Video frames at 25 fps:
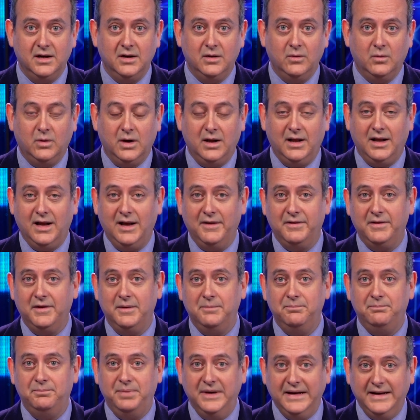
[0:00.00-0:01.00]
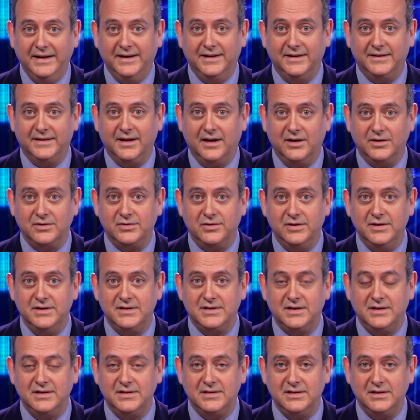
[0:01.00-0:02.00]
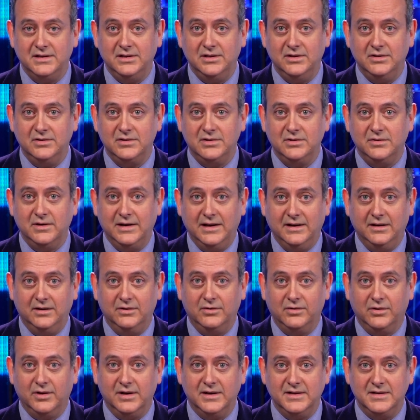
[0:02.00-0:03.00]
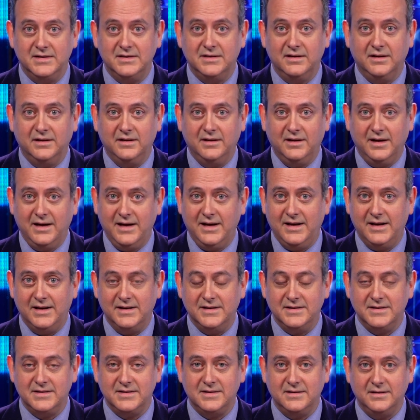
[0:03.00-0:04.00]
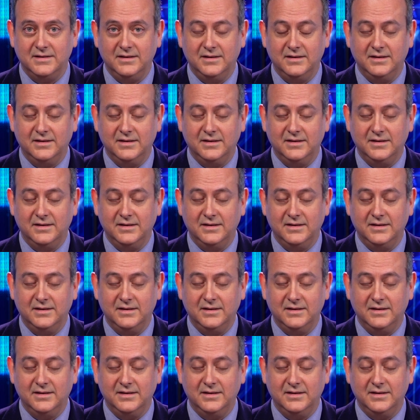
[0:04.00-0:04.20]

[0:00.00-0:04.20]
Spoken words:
while other bigger countries continue to increase theirs.